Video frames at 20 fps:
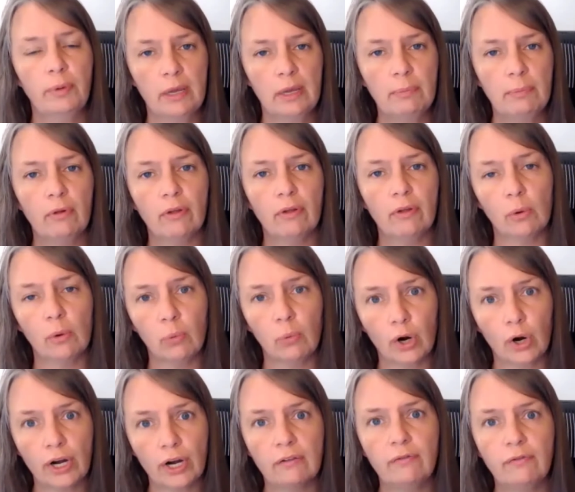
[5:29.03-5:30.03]
people that were
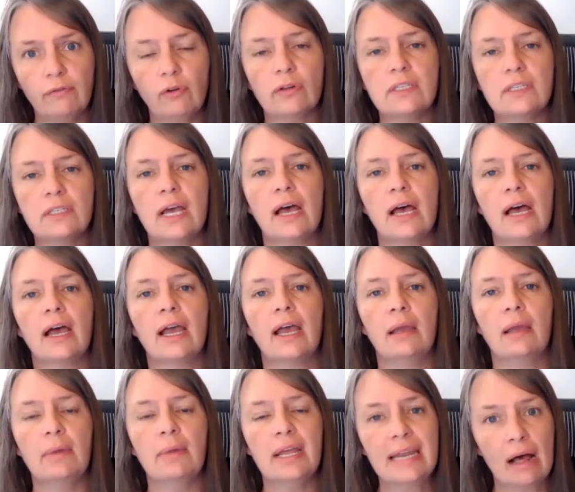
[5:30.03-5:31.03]
working
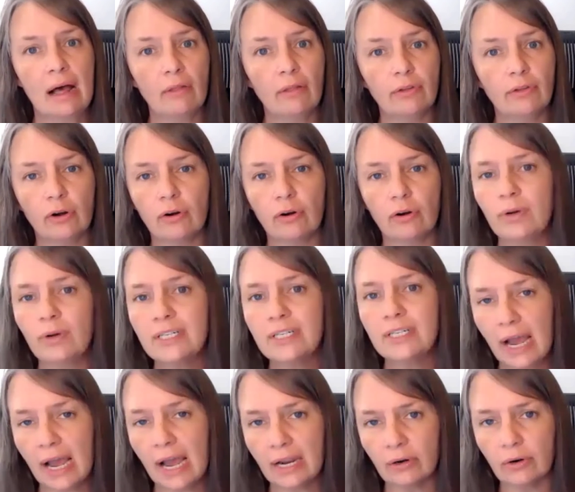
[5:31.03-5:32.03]
full-time and now they're
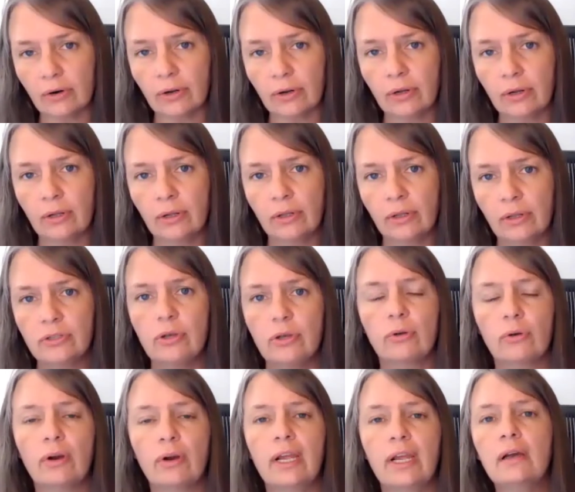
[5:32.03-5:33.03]
retired.
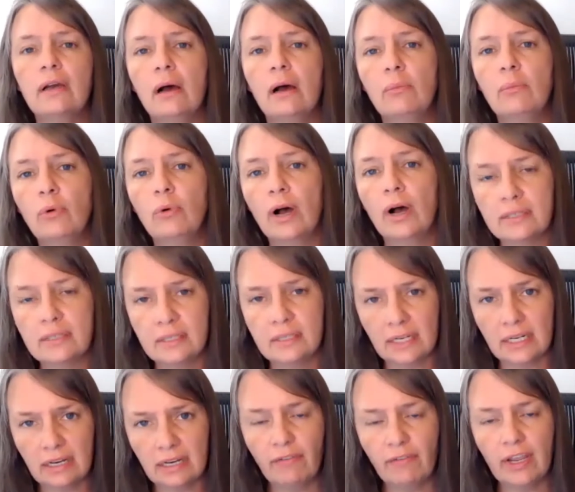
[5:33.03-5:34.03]
So their income was
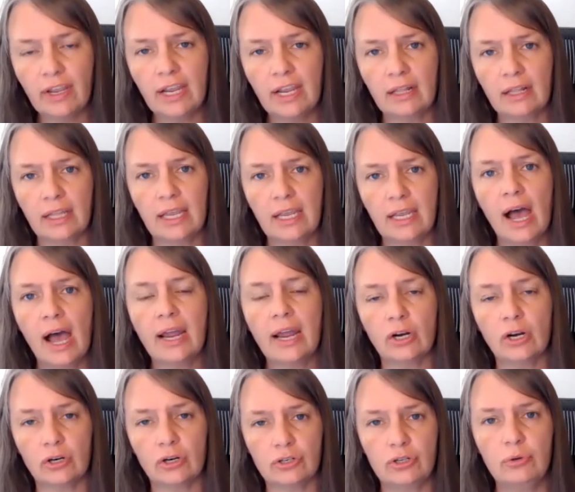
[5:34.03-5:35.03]
significantly
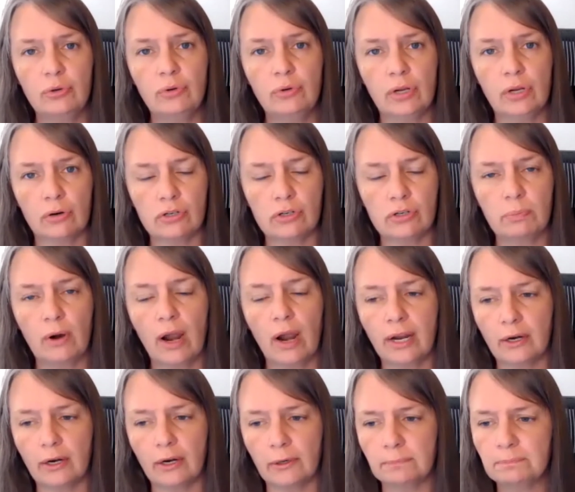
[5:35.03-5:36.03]
higher 2 years
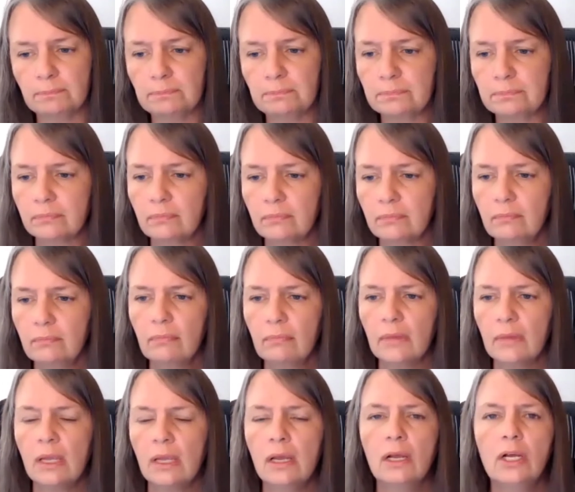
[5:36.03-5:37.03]
prior.
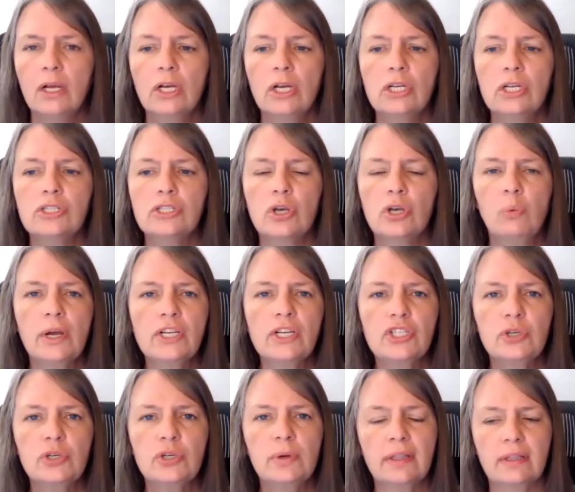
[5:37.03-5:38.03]
So
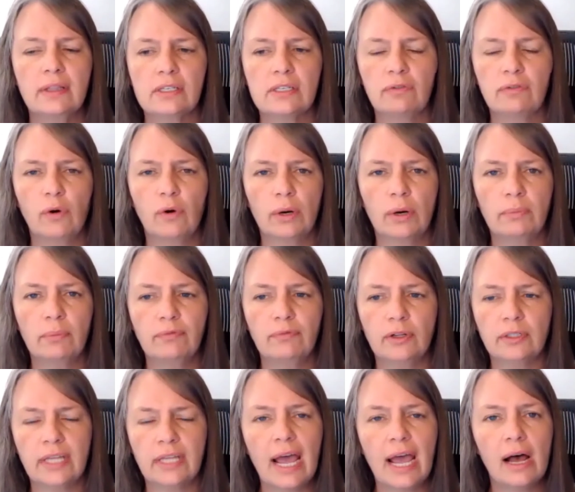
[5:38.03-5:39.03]
once you get this form
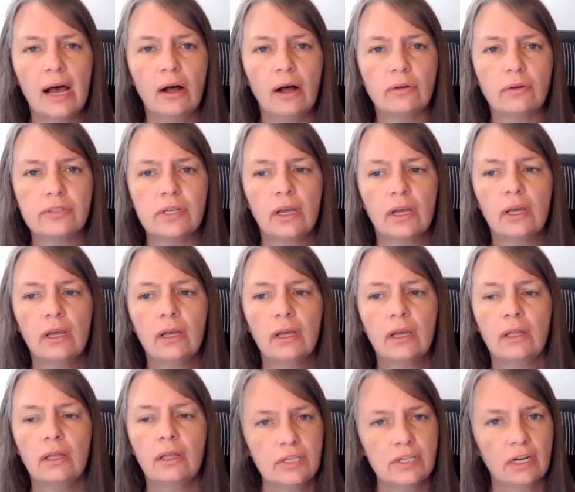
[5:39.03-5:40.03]
filled out,
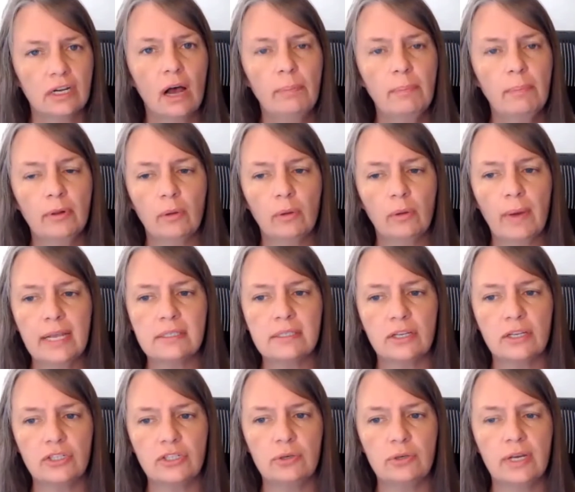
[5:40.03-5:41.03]
there's a couple of ways
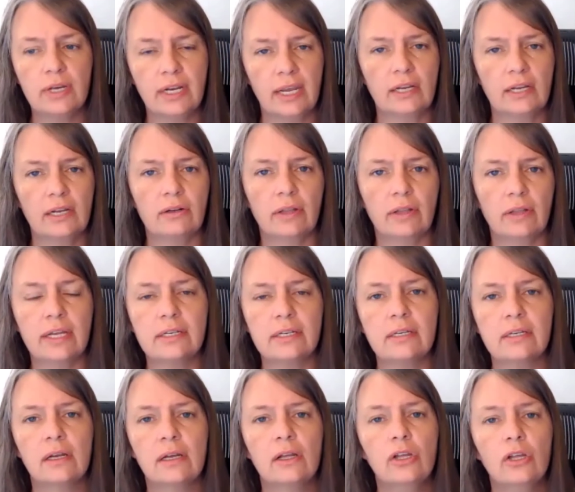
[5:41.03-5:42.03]
that you can handle
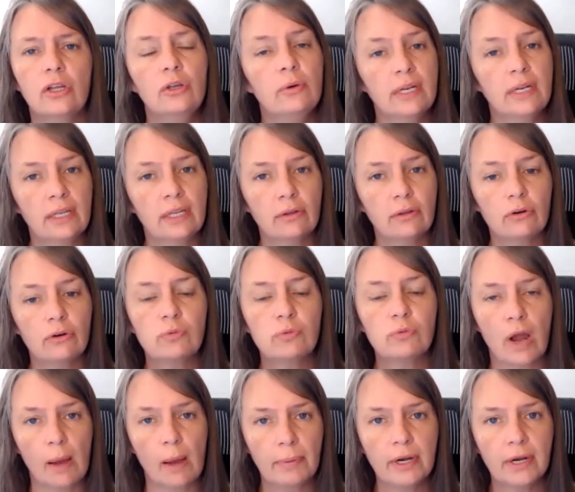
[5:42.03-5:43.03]
it. You can either
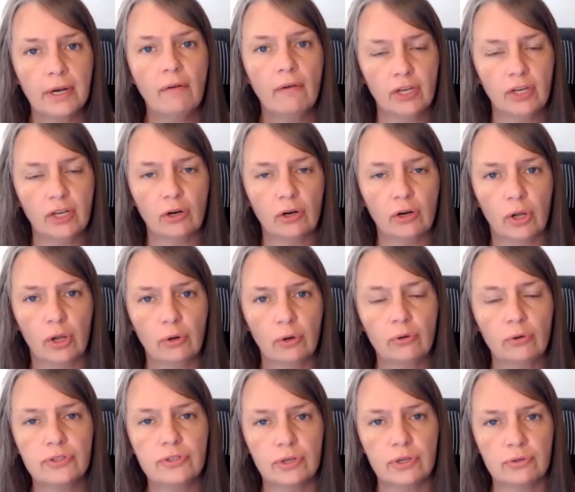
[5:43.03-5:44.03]
drop it off at your
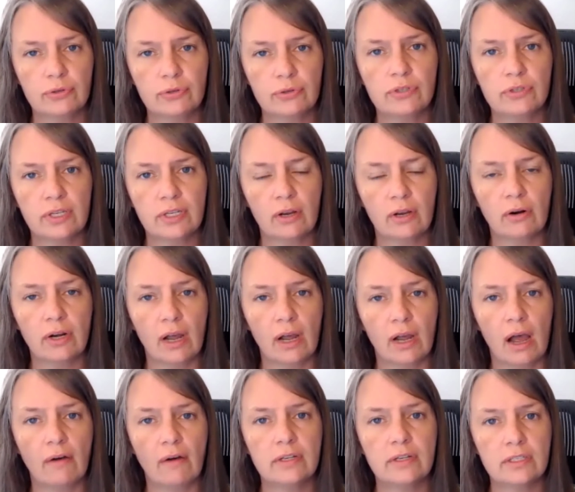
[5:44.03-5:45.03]
local Social Security
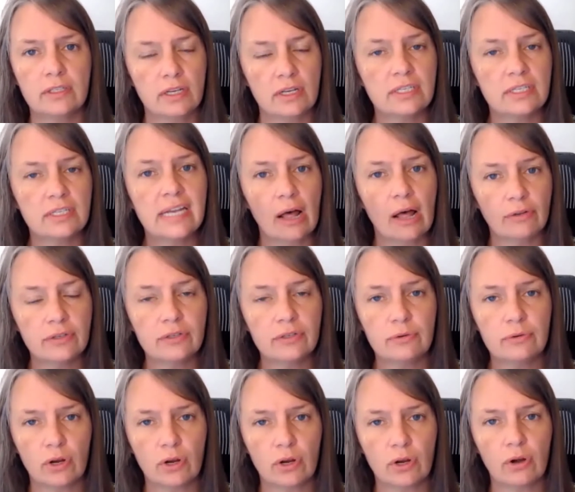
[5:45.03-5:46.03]
office, because now the
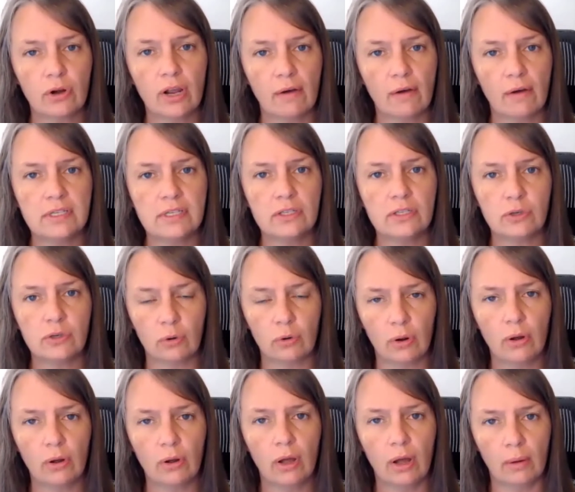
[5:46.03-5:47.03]
Social Security offices
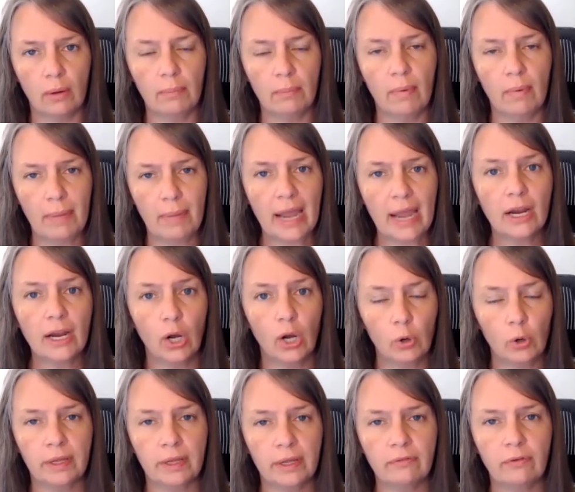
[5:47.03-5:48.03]
are back
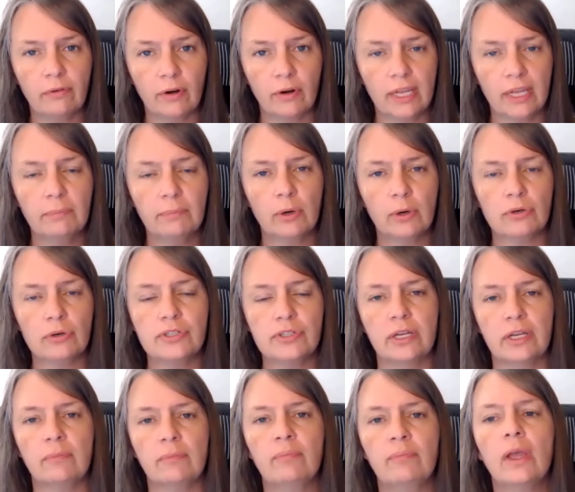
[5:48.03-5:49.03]
open for
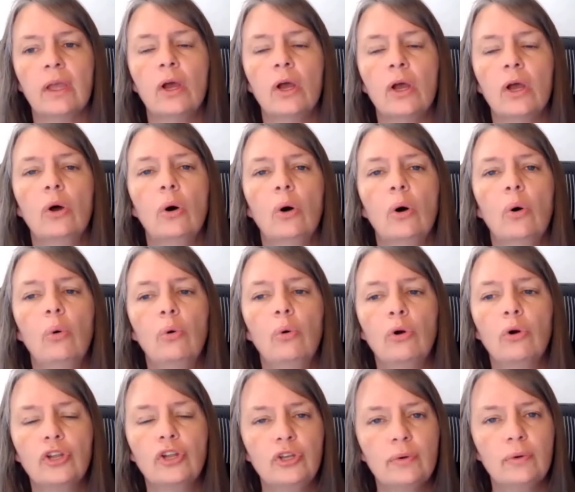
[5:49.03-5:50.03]
in-person,
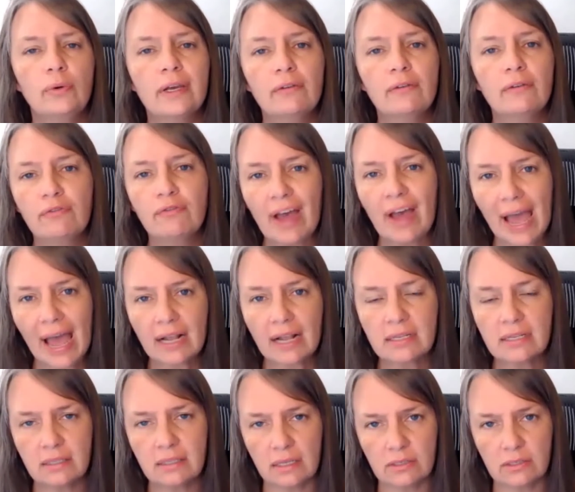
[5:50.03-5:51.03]
or you can
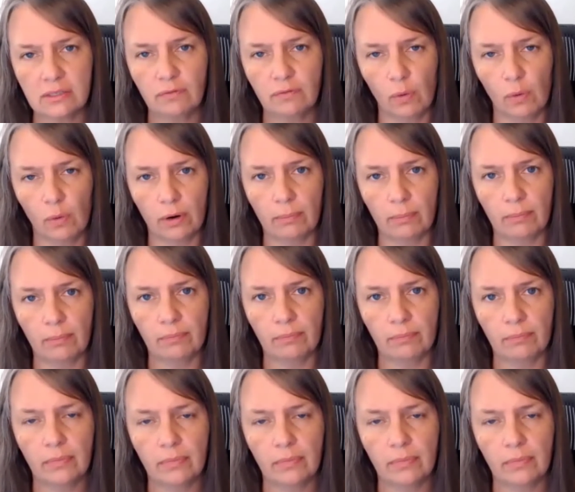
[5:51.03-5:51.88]
fax this form.